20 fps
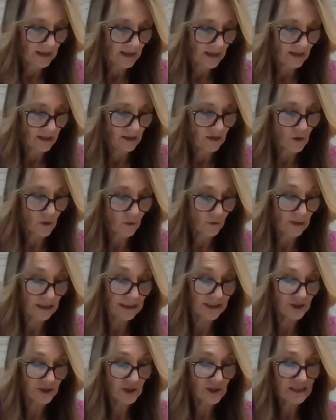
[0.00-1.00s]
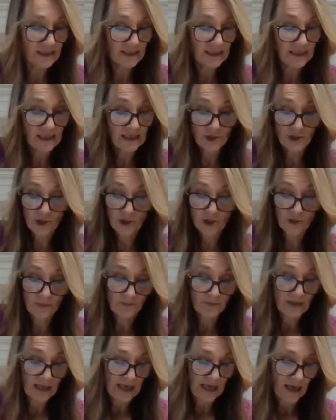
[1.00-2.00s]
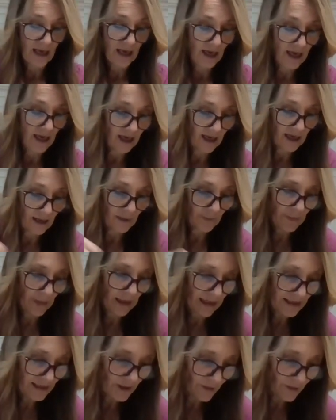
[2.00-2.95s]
you know, religious in nature. But